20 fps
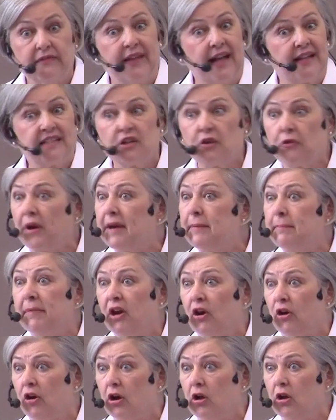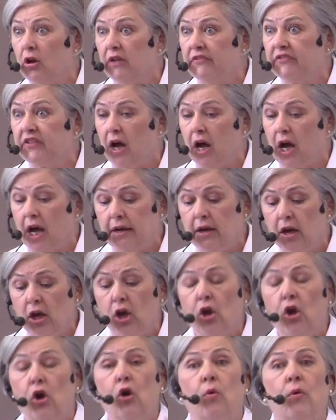That's a great miracle of God.
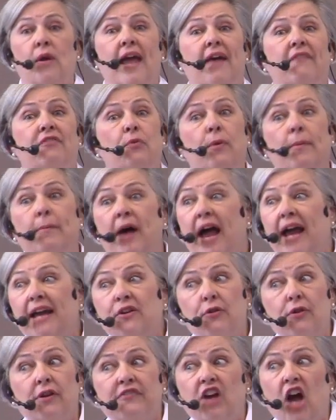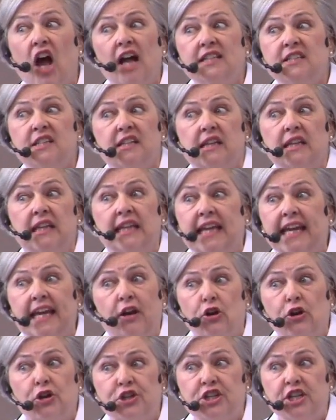We have the reminder of God's
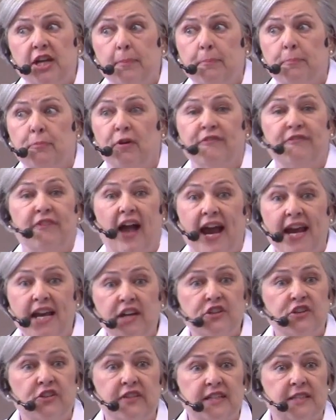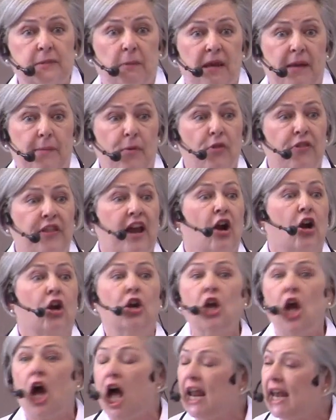leadership provided to this people. They are
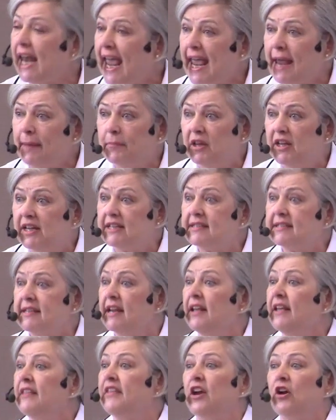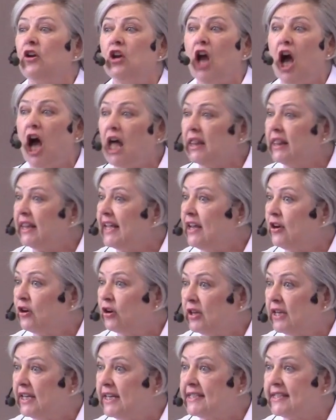not aimless. They are not
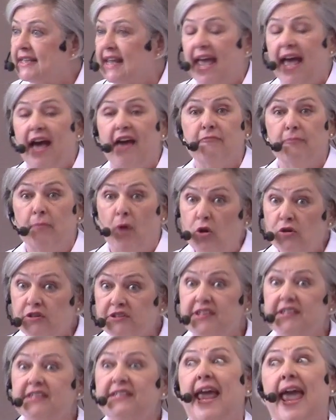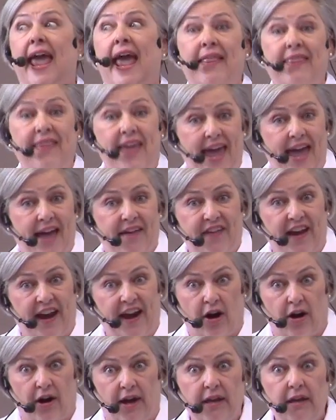leaderless. They have Moses and they have
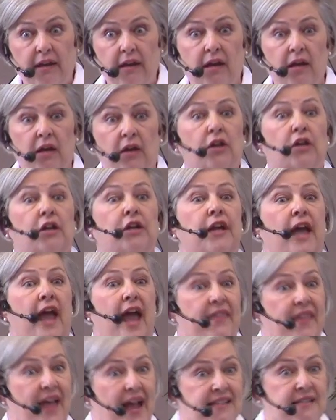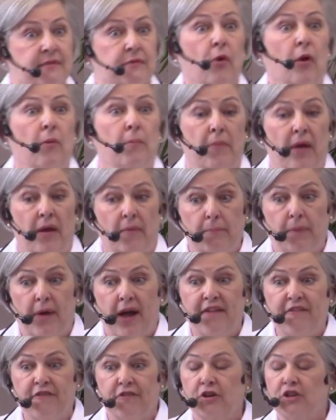Aaron, and that's
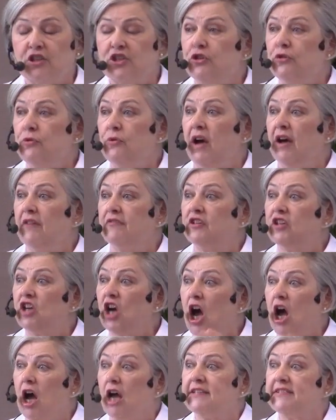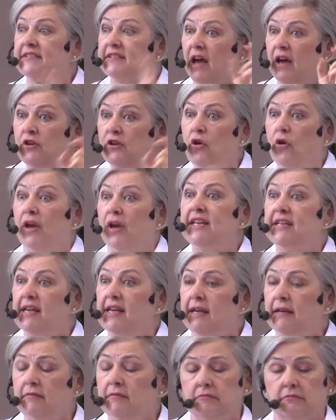by virtue of God's
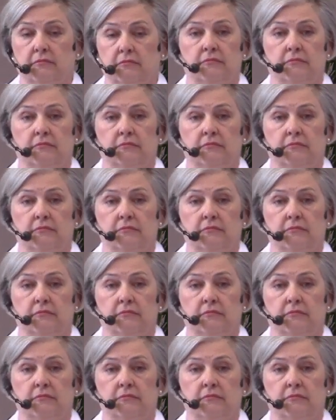anointing.